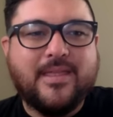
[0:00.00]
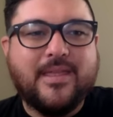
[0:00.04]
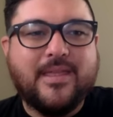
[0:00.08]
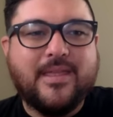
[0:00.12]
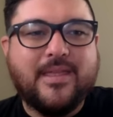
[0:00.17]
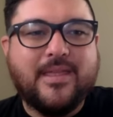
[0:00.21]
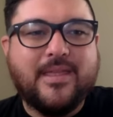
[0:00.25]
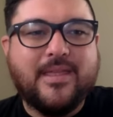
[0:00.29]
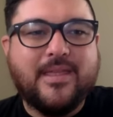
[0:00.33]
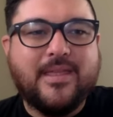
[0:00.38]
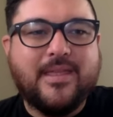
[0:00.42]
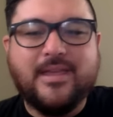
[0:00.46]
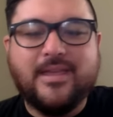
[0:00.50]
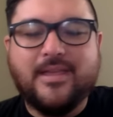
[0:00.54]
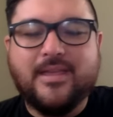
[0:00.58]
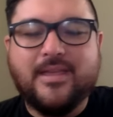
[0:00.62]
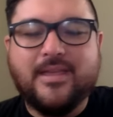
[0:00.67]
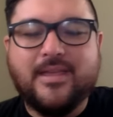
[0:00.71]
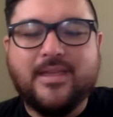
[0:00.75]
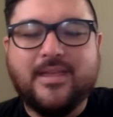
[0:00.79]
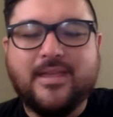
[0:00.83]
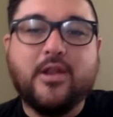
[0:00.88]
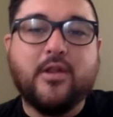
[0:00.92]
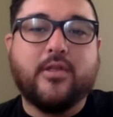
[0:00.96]

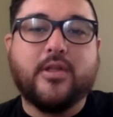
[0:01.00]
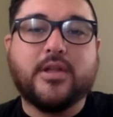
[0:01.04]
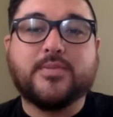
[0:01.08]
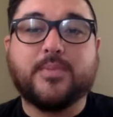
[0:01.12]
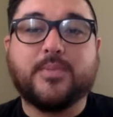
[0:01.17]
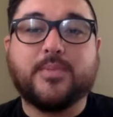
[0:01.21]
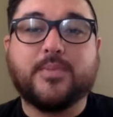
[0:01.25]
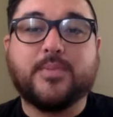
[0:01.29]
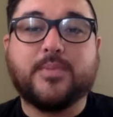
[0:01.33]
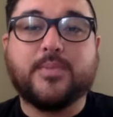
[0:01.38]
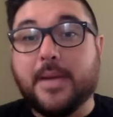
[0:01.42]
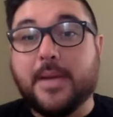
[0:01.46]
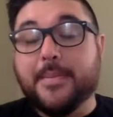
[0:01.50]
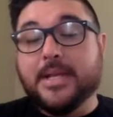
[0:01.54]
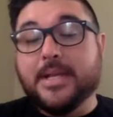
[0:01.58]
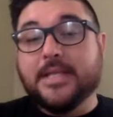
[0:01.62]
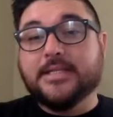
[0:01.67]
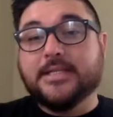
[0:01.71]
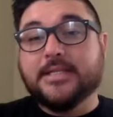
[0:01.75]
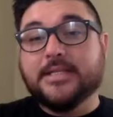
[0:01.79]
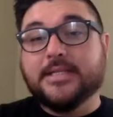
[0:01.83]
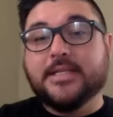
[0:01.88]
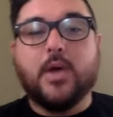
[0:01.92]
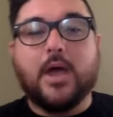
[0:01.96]
there's probably
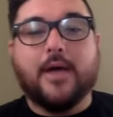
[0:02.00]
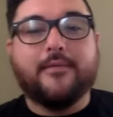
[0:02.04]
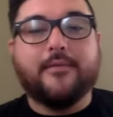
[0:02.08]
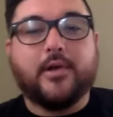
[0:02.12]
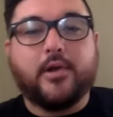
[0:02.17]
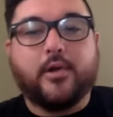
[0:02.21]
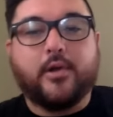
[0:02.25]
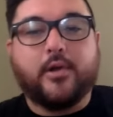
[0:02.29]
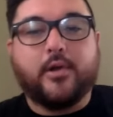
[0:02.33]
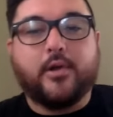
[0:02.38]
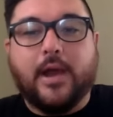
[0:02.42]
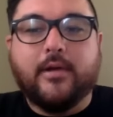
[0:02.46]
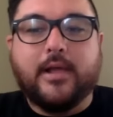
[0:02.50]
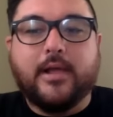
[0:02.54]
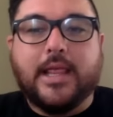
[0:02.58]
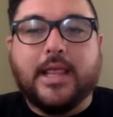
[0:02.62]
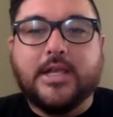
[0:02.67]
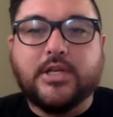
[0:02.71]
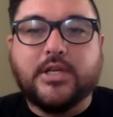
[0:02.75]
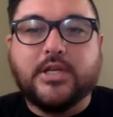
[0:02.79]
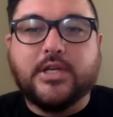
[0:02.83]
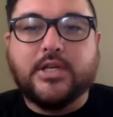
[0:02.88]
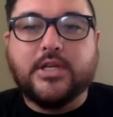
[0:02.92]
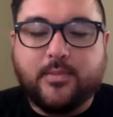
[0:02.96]
companies that you have a great
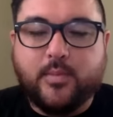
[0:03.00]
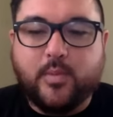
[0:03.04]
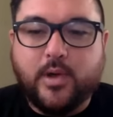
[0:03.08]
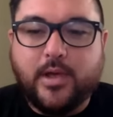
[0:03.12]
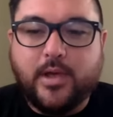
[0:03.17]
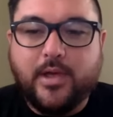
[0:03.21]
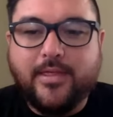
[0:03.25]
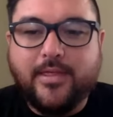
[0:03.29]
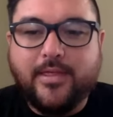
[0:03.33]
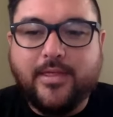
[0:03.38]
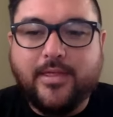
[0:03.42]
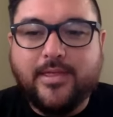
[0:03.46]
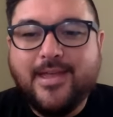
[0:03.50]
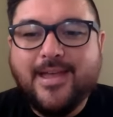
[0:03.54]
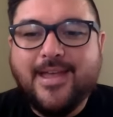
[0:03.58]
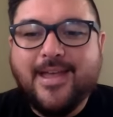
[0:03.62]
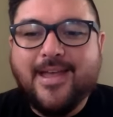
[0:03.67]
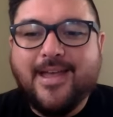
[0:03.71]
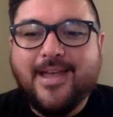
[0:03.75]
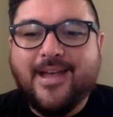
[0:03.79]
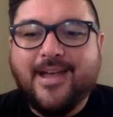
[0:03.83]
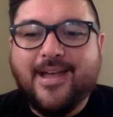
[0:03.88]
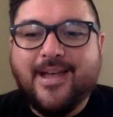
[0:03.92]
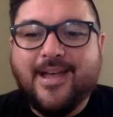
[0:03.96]
relationship with.
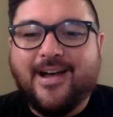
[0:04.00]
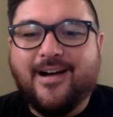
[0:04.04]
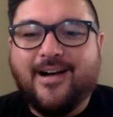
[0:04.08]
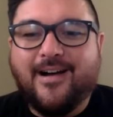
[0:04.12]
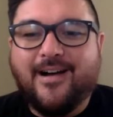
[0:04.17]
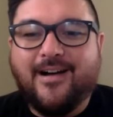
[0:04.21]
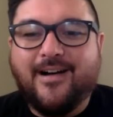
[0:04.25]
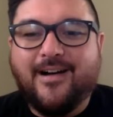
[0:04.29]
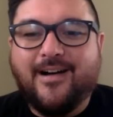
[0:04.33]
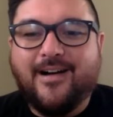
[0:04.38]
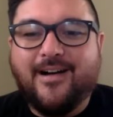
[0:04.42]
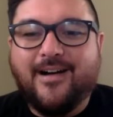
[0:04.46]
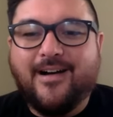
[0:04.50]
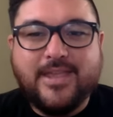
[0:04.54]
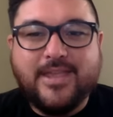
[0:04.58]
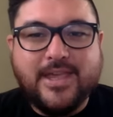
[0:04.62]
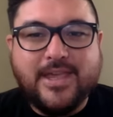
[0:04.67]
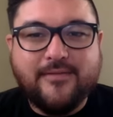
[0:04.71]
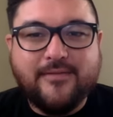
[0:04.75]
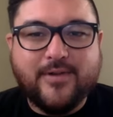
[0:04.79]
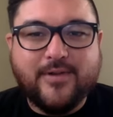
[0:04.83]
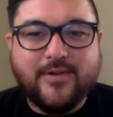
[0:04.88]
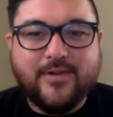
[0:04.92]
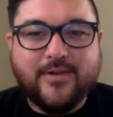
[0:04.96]
In
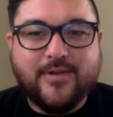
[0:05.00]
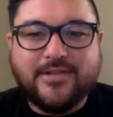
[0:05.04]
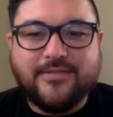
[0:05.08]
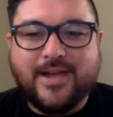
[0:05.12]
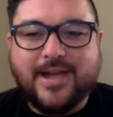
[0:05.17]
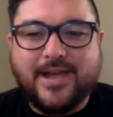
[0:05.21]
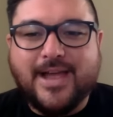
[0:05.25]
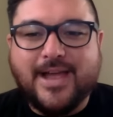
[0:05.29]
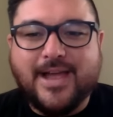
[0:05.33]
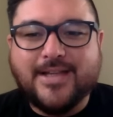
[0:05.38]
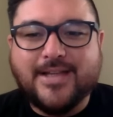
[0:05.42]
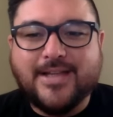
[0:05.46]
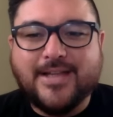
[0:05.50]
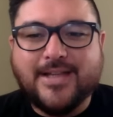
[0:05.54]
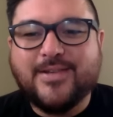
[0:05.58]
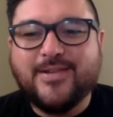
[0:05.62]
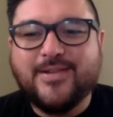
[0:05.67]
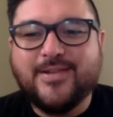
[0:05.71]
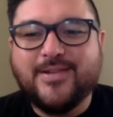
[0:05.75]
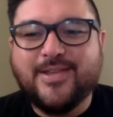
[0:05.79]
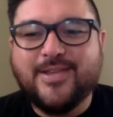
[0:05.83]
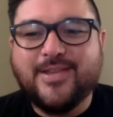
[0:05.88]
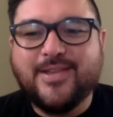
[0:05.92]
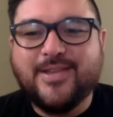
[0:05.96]
the inverse, if I ask
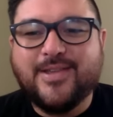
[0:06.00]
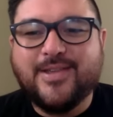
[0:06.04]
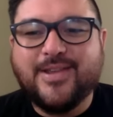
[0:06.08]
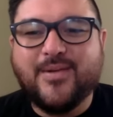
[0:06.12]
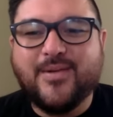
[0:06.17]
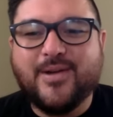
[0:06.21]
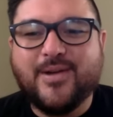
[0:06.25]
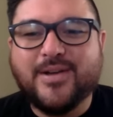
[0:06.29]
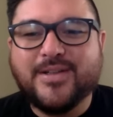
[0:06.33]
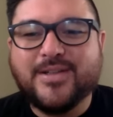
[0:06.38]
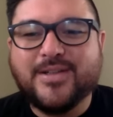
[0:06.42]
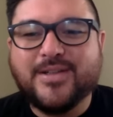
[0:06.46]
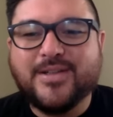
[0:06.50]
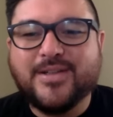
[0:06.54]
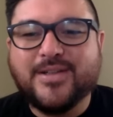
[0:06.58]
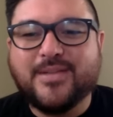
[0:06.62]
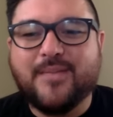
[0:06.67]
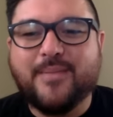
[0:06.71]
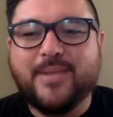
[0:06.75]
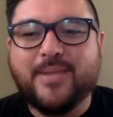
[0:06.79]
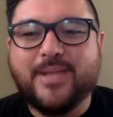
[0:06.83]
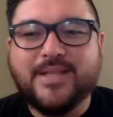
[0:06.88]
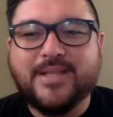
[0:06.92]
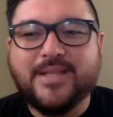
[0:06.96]
you, what are
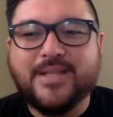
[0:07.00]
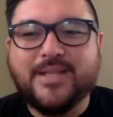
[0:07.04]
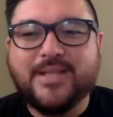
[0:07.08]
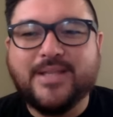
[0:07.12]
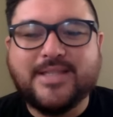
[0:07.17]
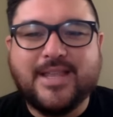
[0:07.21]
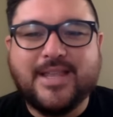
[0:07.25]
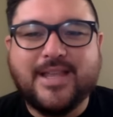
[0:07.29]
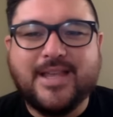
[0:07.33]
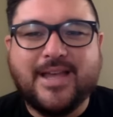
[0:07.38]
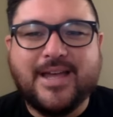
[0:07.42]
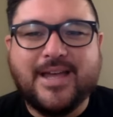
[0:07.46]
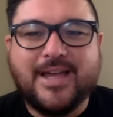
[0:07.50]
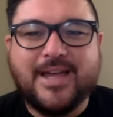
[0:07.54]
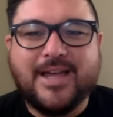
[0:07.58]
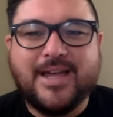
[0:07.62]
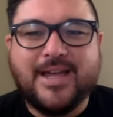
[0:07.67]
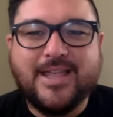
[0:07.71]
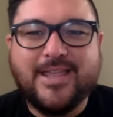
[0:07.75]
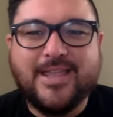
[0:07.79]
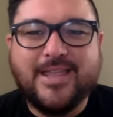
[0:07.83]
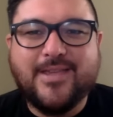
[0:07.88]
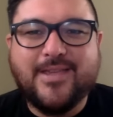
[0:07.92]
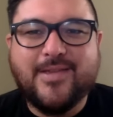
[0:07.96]
some companies that
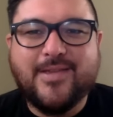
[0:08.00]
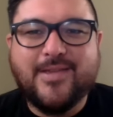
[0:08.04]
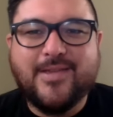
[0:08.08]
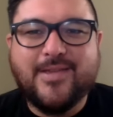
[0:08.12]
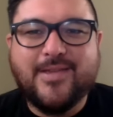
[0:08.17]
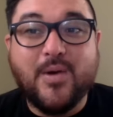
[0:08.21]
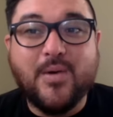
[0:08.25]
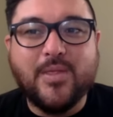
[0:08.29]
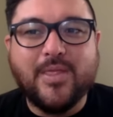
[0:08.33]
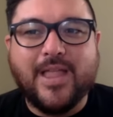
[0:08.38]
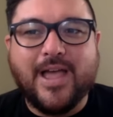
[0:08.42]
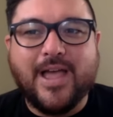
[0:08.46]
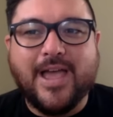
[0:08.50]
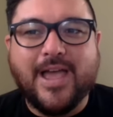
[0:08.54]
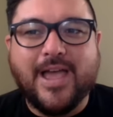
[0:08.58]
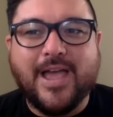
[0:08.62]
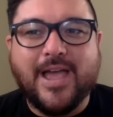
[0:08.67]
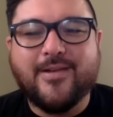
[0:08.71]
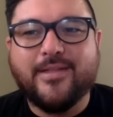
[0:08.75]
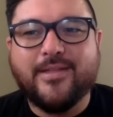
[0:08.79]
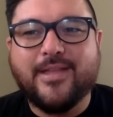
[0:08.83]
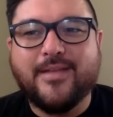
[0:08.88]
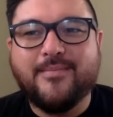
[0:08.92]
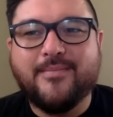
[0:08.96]
you don't
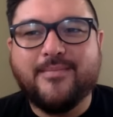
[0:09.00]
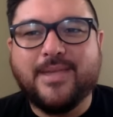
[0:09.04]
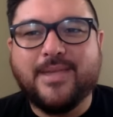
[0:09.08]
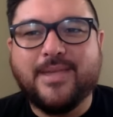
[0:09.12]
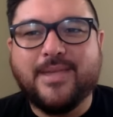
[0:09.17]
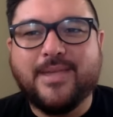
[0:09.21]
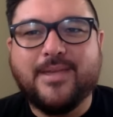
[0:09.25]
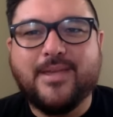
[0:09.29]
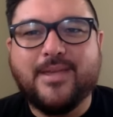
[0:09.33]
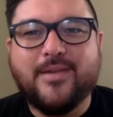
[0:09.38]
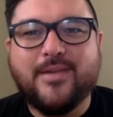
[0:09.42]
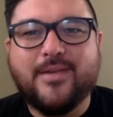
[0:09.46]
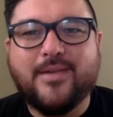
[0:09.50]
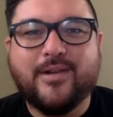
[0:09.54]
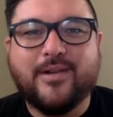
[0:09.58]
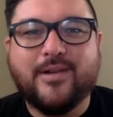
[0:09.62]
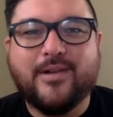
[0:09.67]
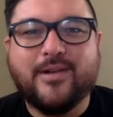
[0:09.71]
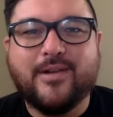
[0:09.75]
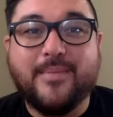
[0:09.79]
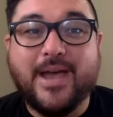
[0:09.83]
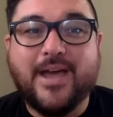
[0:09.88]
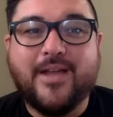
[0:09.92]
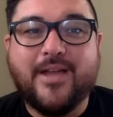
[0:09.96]
like or that maybe
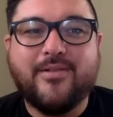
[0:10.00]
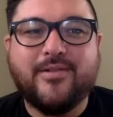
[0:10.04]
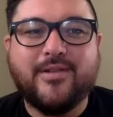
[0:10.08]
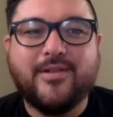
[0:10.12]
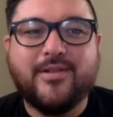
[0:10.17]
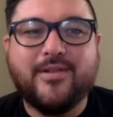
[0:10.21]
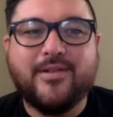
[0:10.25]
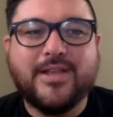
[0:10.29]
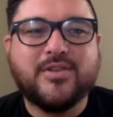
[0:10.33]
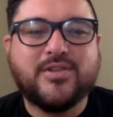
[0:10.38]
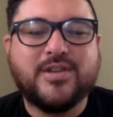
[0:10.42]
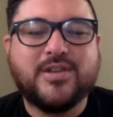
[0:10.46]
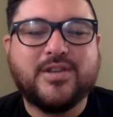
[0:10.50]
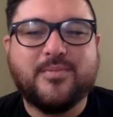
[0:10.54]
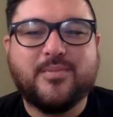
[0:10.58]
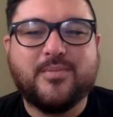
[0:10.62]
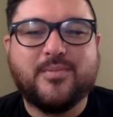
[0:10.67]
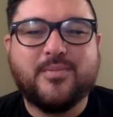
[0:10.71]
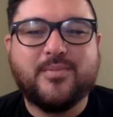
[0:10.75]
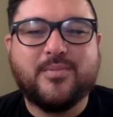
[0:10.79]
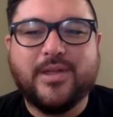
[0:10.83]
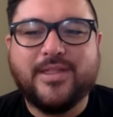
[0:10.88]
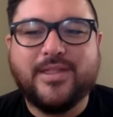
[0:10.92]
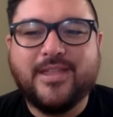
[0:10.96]
you're in a bad
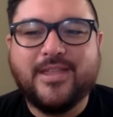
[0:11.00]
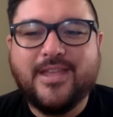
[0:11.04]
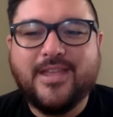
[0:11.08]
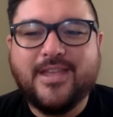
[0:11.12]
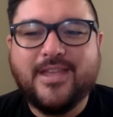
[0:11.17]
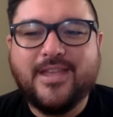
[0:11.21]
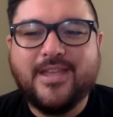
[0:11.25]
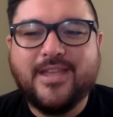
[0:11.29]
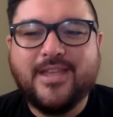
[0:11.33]
relationship with,